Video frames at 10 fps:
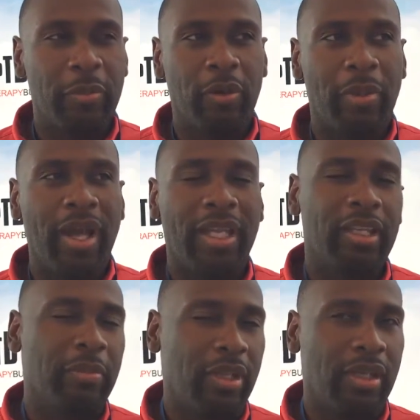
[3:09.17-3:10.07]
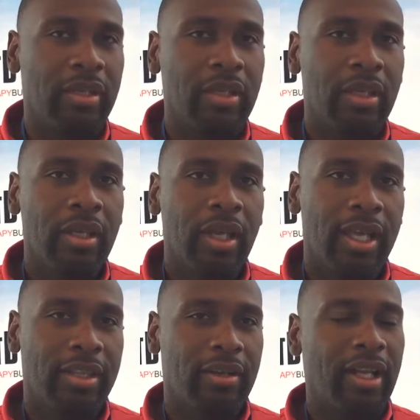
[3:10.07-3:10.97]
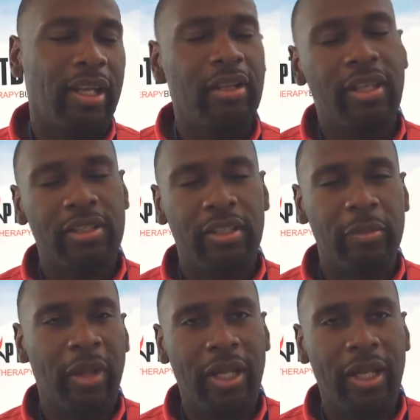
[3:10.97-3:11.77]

people are buying into me and they're not necessarily